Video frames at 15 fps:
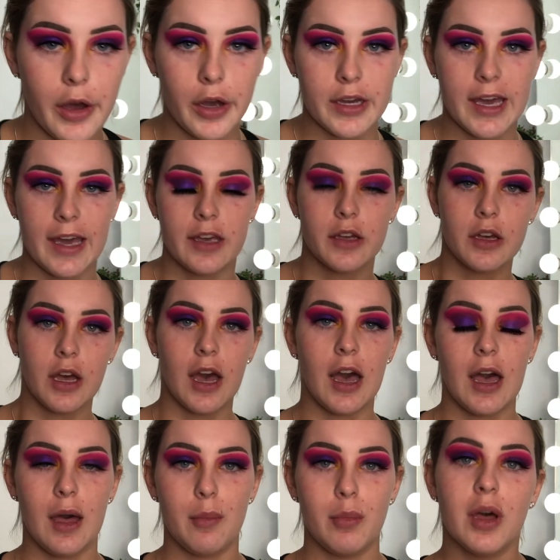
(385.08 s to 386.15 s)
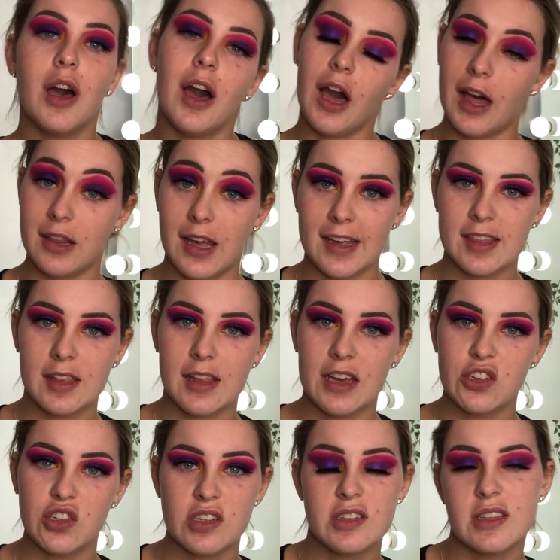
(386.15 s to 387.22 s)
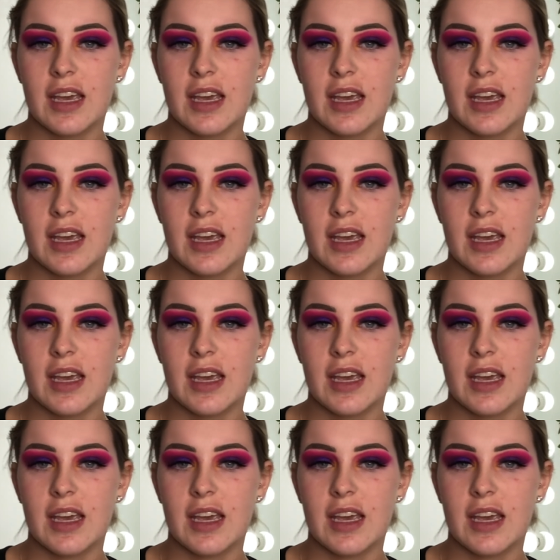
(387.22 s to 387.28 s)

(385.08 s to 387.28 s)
Okay, I like the lashes,